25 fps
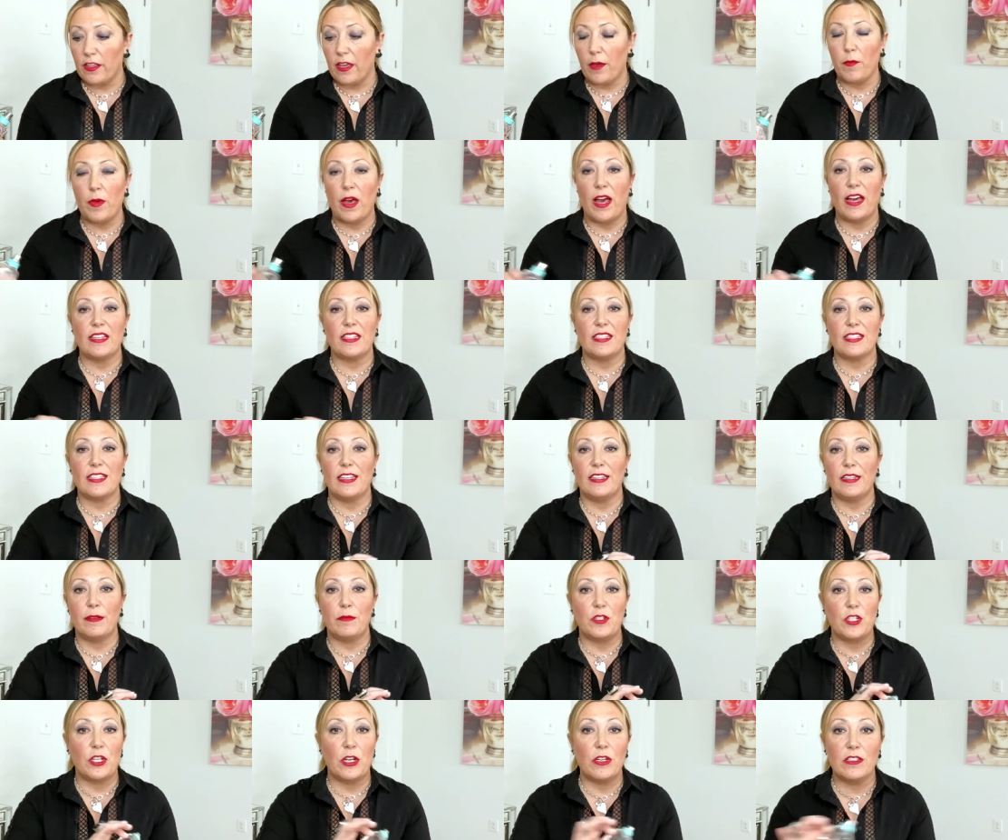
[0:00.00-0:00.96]
them. I send
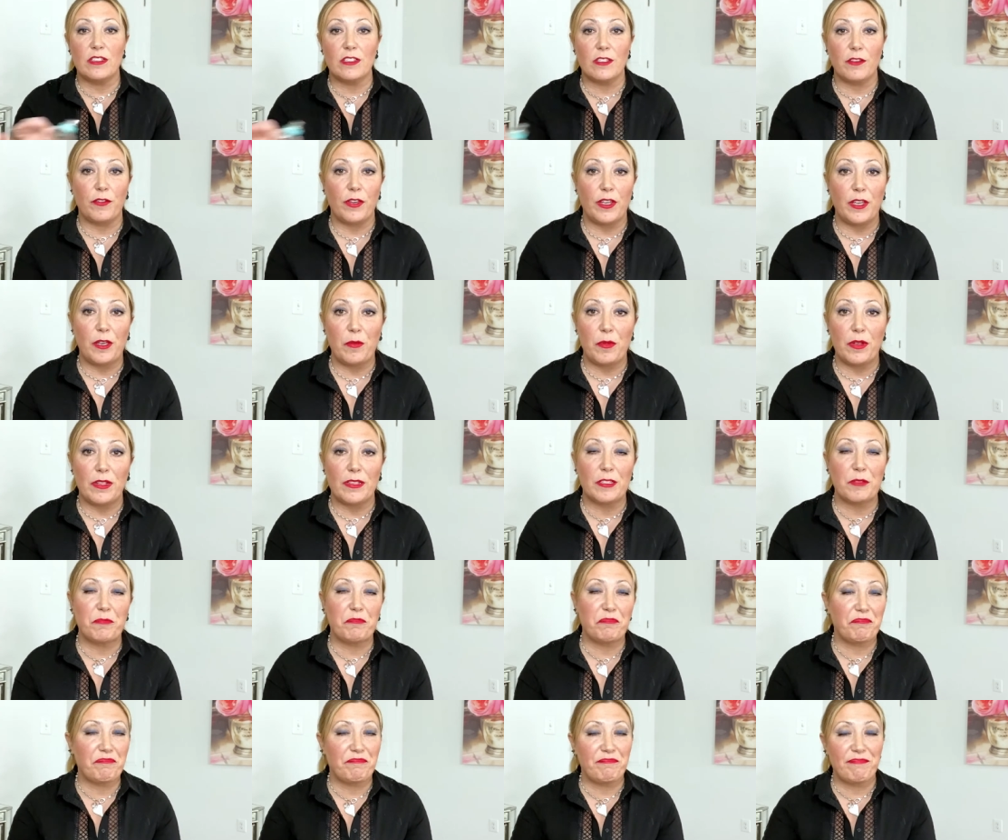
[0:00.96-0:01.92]
them tons of
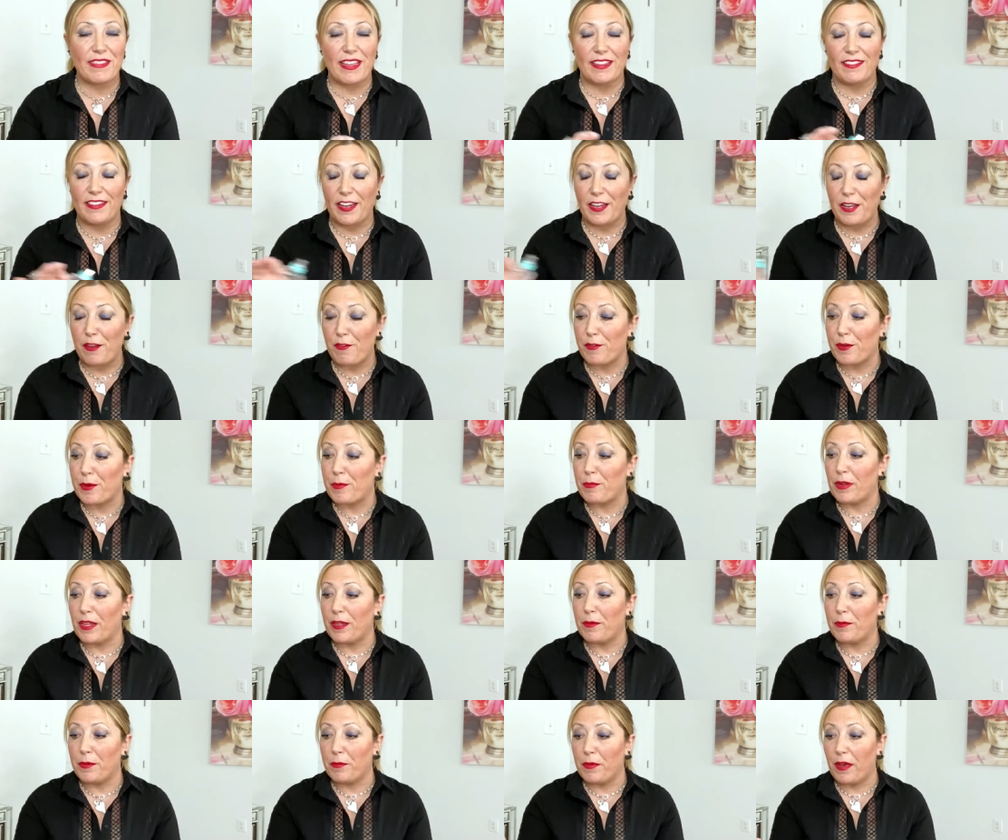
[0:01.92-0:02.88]
emails. They never
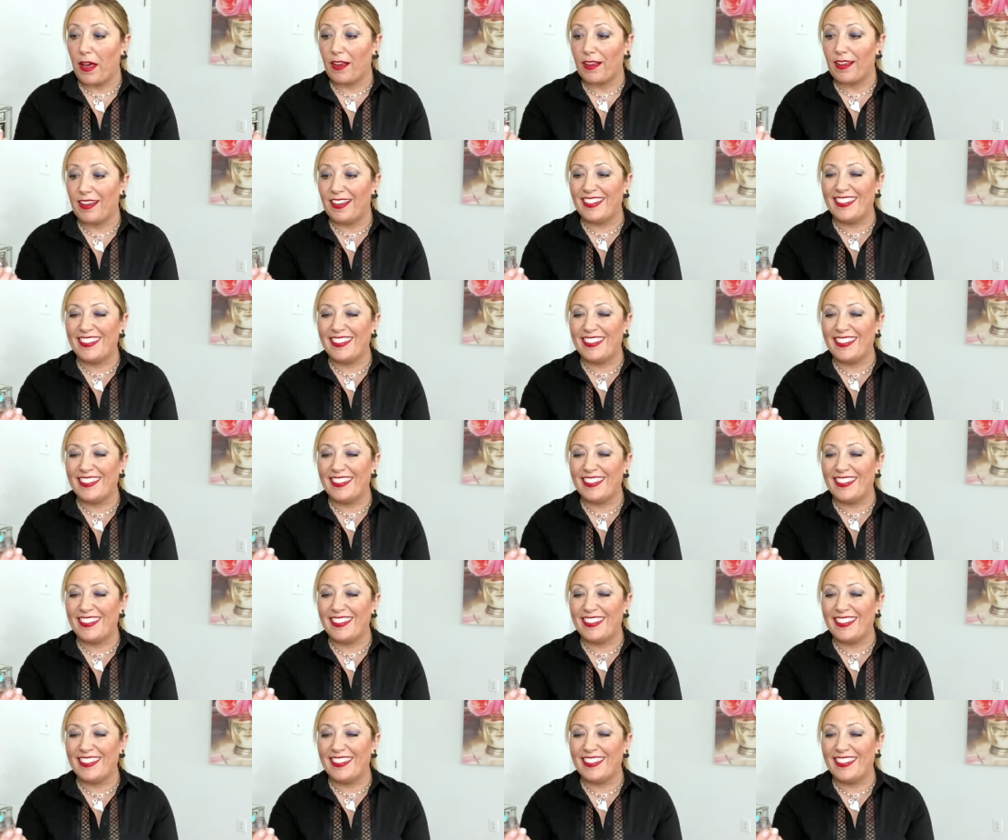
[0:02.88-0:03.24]
reply me back.